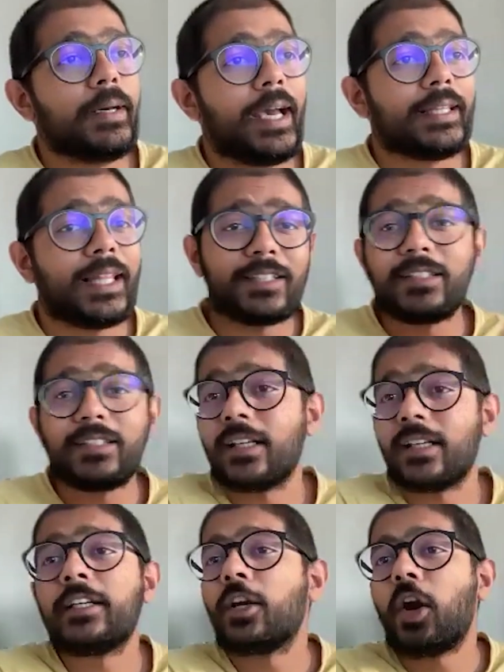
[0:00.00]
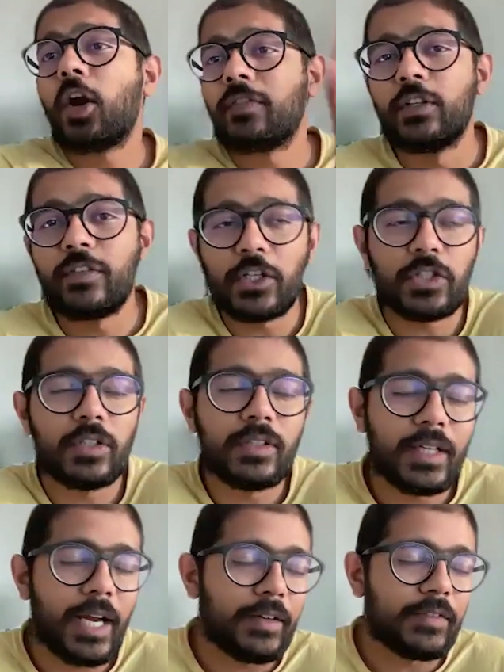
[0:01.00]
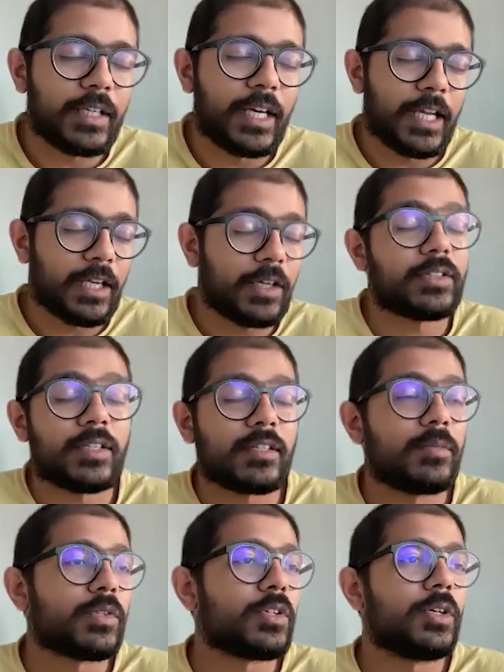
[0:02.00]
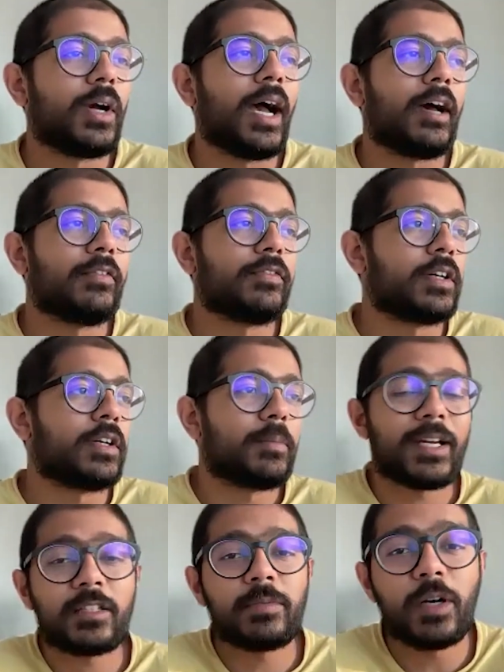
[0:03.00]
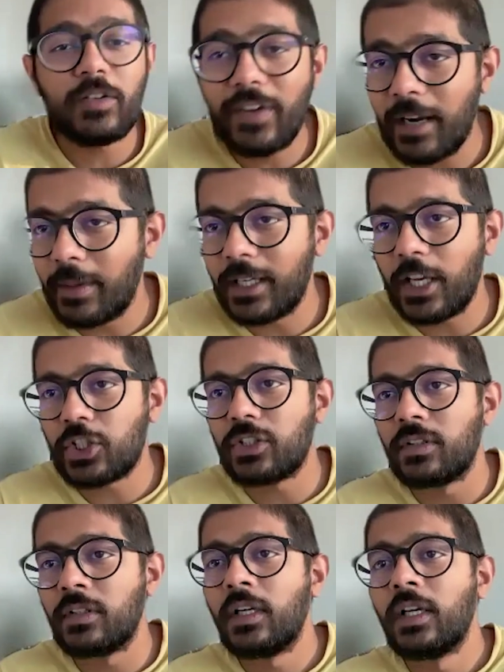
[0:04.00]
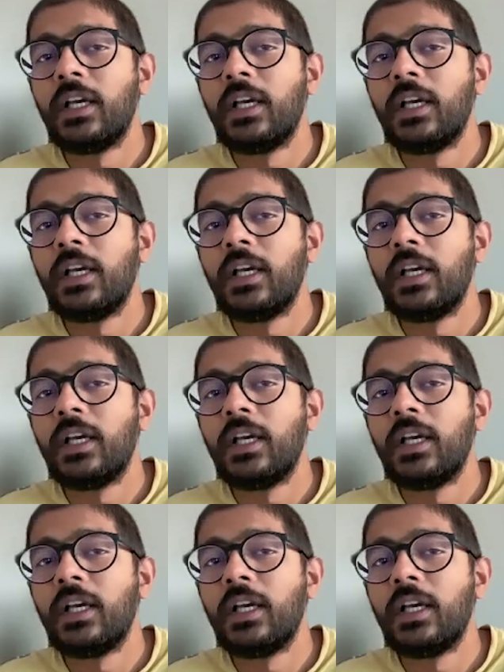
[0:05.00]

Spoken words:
And that's resulted in a lot of innovation in kind of the data ecosystem. So you have a tremendous amount of fragmentation.